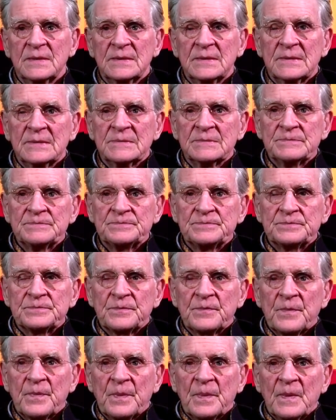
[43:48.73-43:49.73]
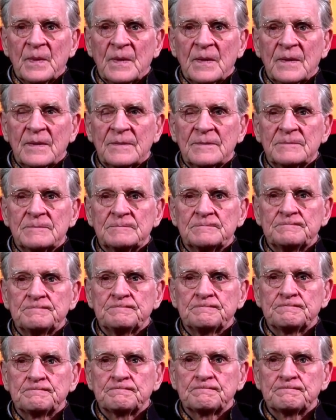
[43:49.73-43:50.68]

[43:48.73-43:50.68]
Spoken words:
(no one is talking)